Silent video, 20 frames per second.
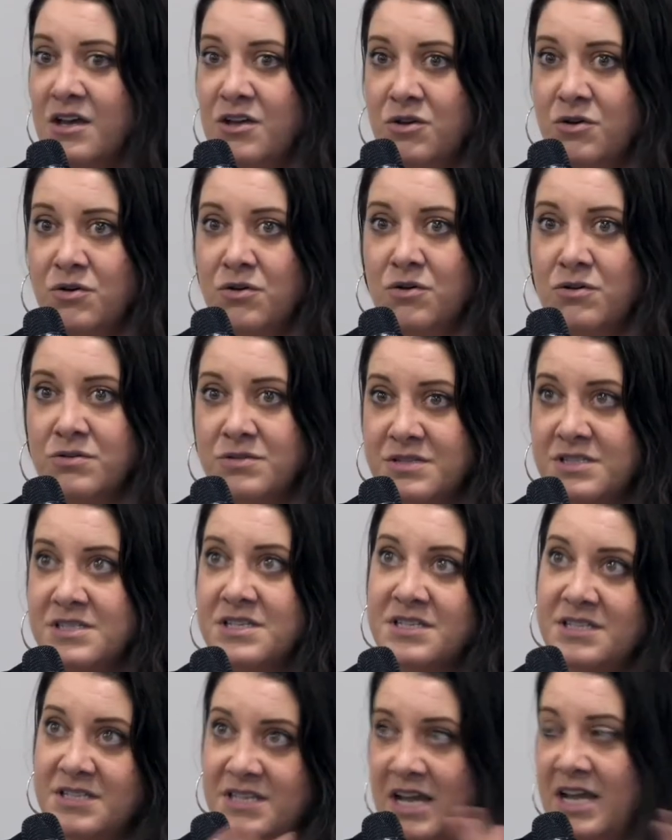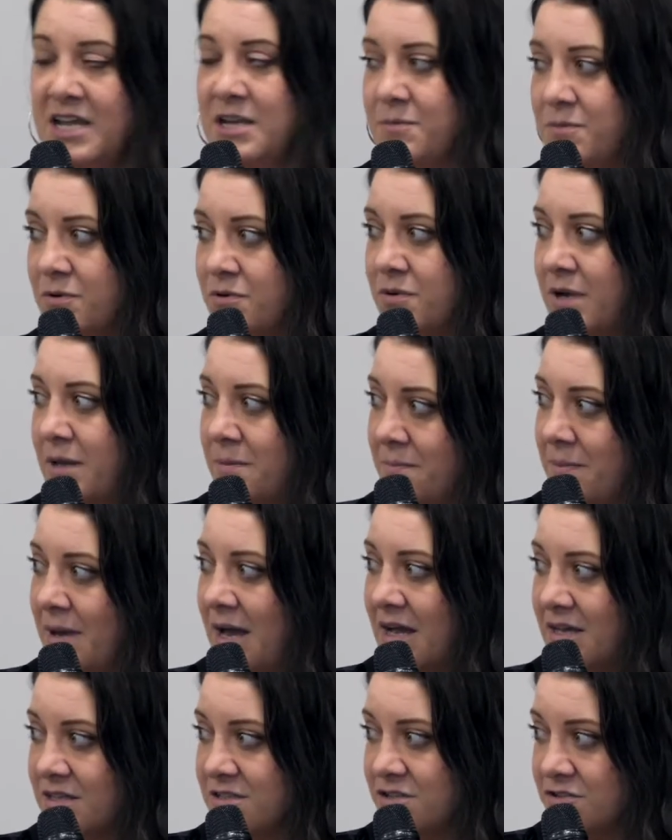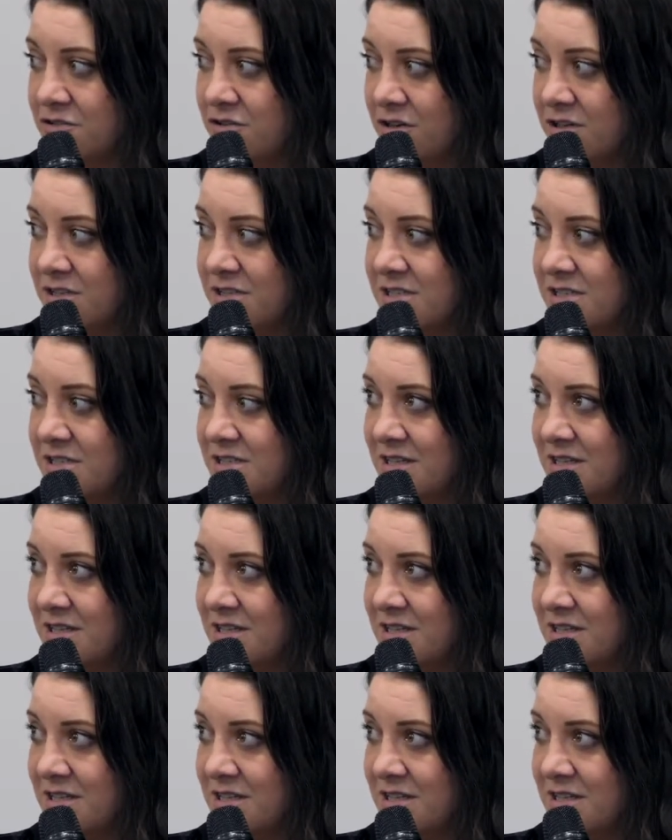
your sustainable impact across.